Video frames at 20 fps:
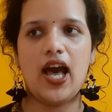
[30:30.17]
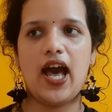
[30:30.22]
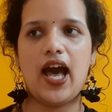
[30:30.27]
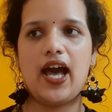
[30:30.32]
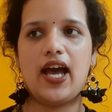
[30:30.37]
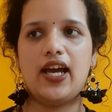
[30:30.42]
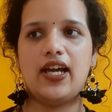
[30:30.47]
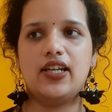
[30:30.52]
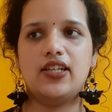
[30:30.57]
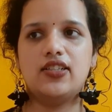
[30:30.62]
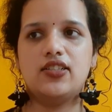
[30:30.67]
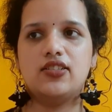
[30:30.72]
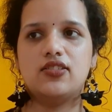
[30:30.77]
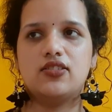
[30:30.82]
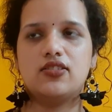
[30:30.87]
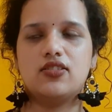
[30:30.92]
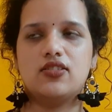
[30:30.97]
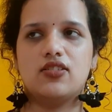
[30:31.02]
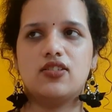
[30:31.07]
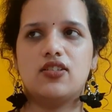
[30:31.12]

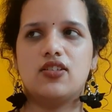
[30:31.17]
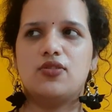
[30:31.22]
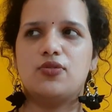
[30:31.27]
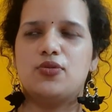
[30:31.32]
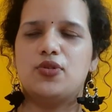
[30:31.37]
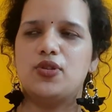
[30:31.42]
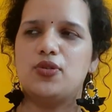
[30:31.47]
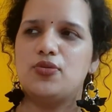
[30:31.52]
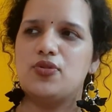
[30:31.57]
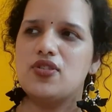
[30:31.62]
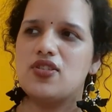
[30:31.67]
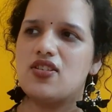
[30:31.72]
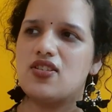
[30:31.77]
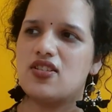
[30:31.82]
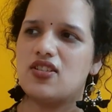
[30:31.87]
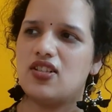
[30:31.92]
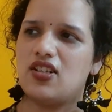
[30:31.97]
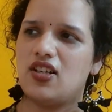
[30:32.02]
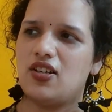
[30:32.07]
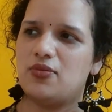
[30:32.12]
and what was
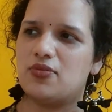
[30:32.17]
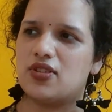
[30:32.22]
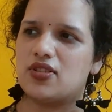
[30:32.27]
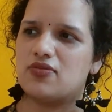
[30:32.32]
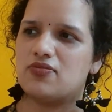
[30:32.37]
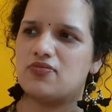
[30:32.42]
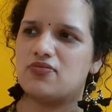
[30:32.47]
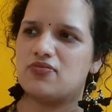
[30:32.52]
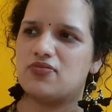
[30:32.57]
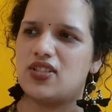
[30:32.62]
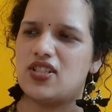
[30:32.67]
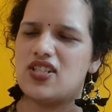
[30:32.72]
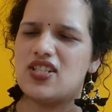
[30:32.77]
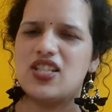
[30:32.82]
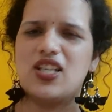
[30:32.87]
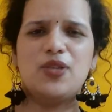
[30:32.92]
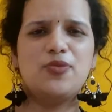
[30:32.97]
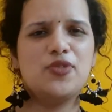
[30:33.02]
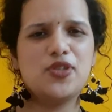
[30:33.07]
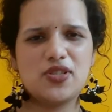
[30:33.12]
his name
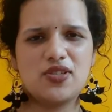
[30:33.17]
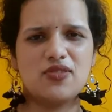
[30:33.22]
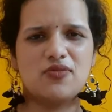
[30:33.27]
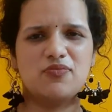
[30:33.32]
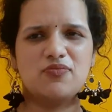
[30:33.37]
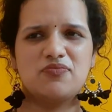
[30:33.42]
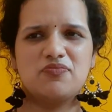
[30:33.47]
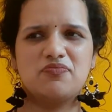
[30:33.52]
his name was